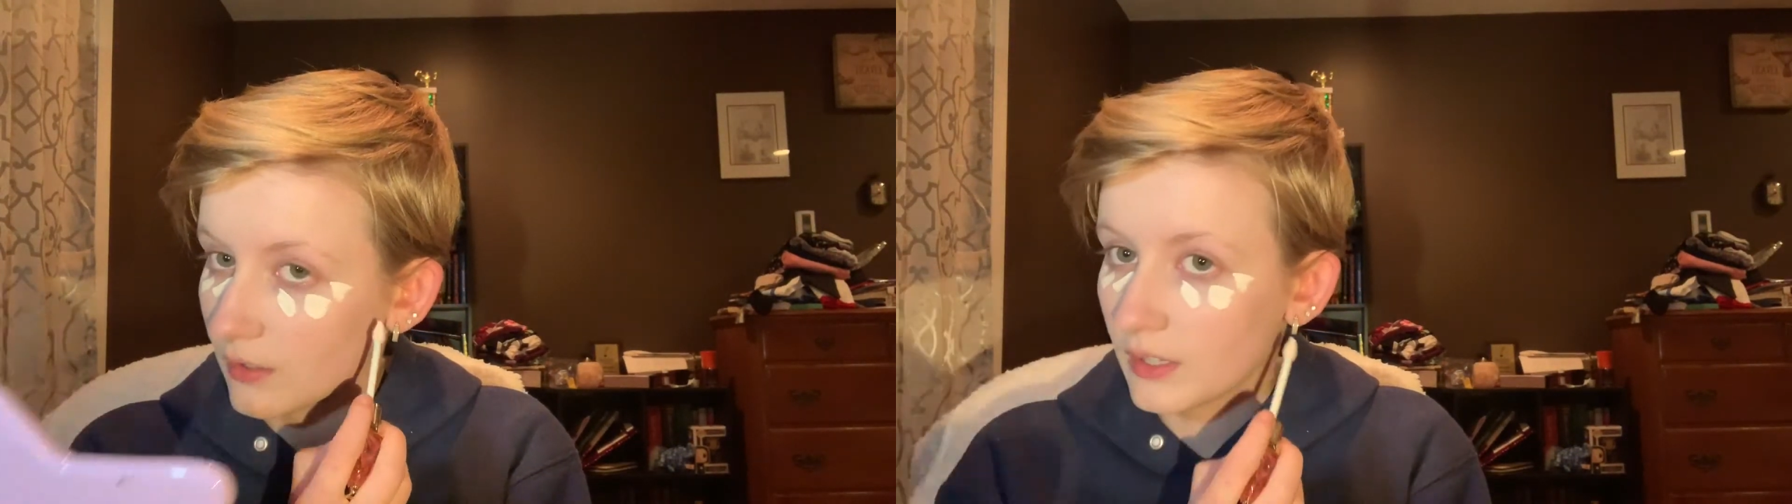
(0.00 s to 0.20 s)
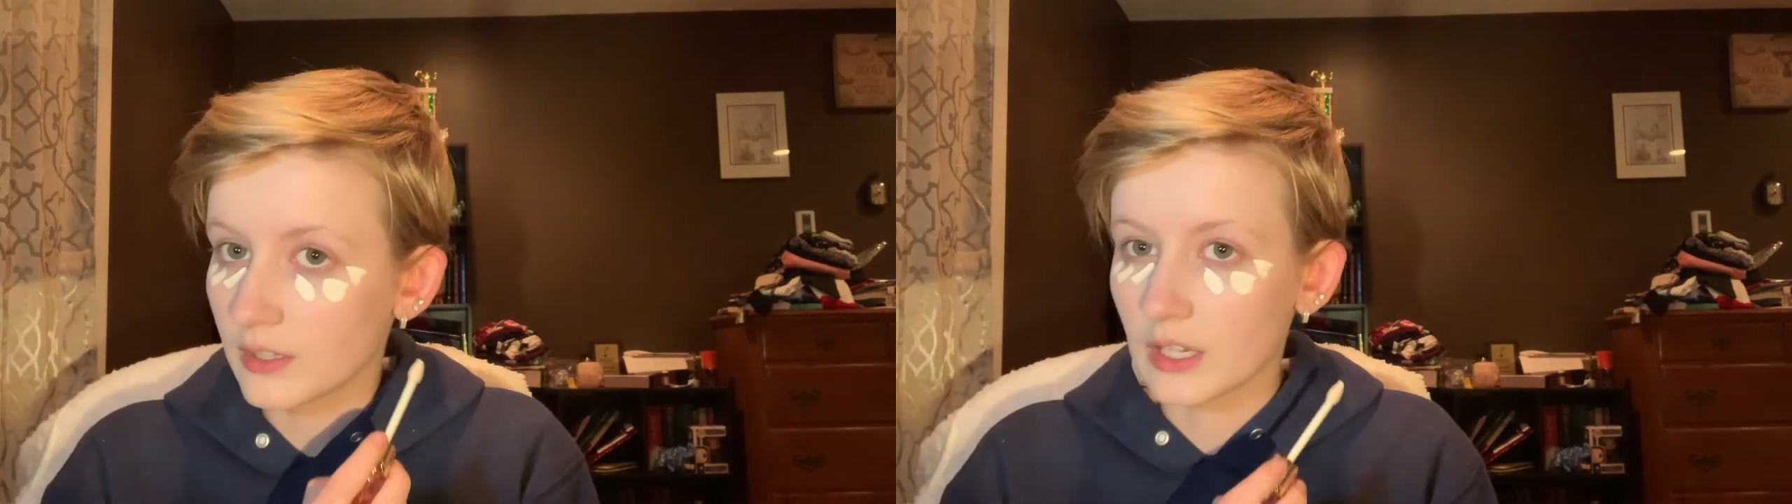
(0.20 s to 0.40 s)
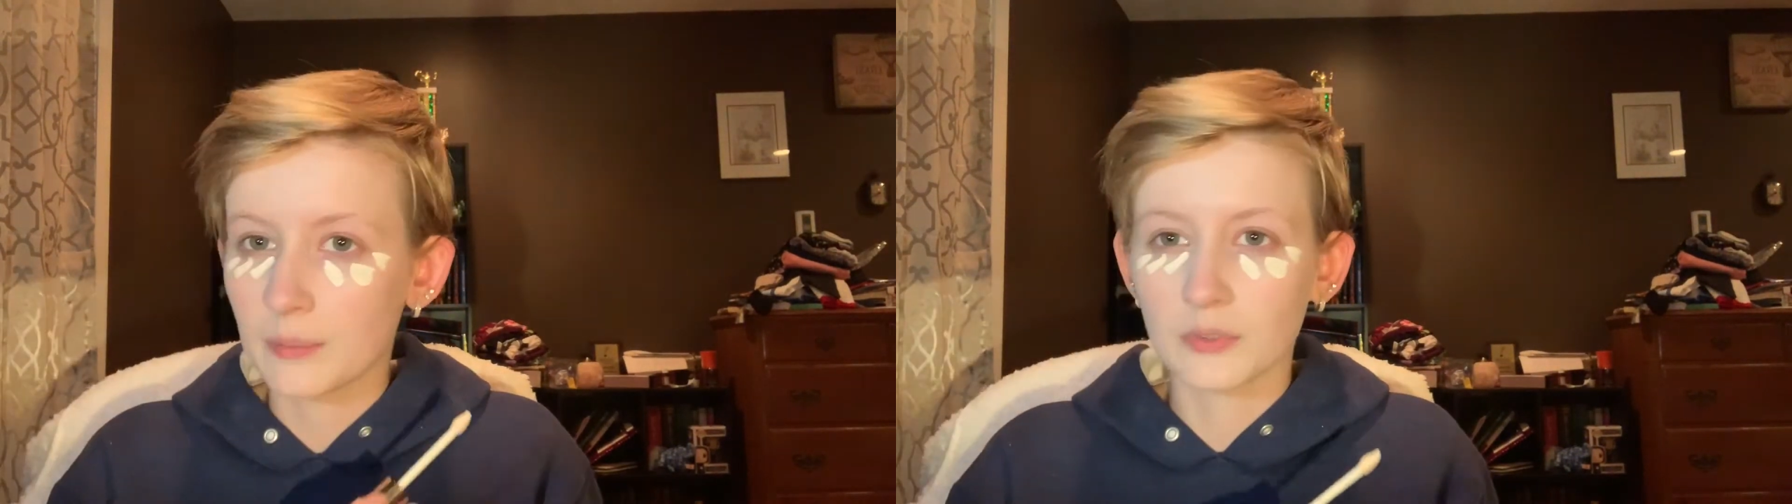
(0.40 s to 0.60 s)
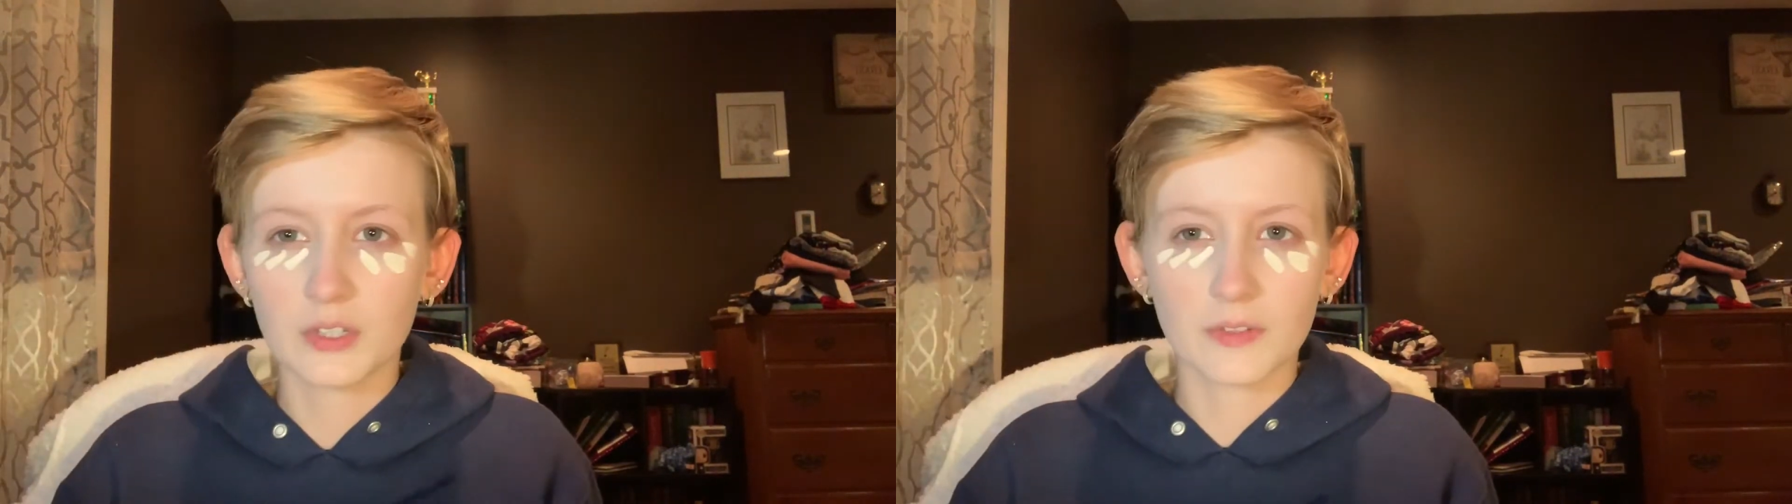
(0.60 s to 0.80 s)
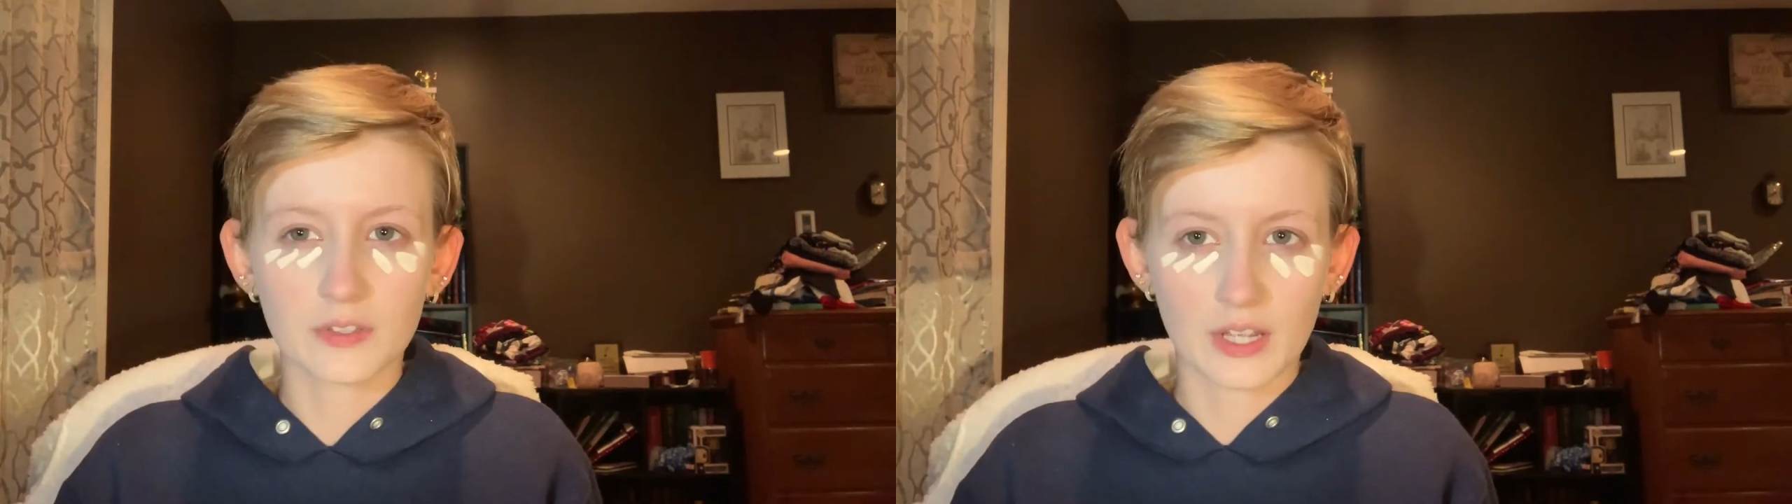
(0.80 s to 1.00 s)
and I
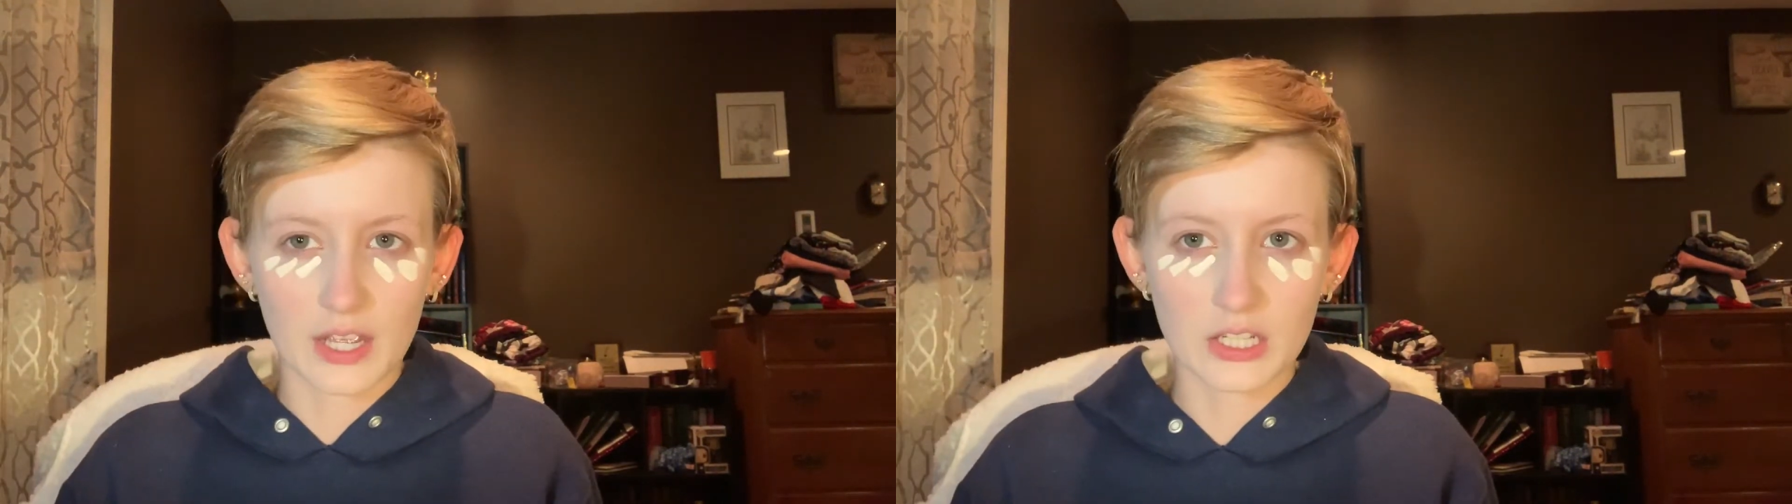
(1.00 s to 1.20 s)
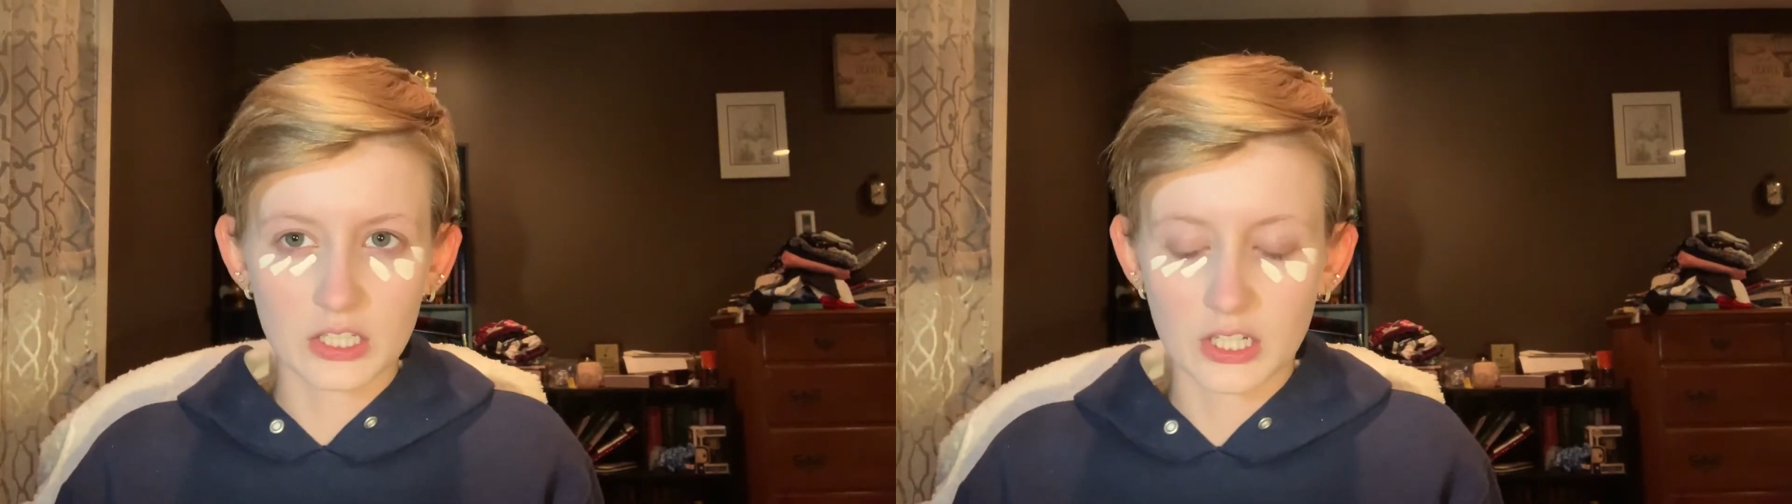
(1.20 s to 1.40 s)
believe there's 8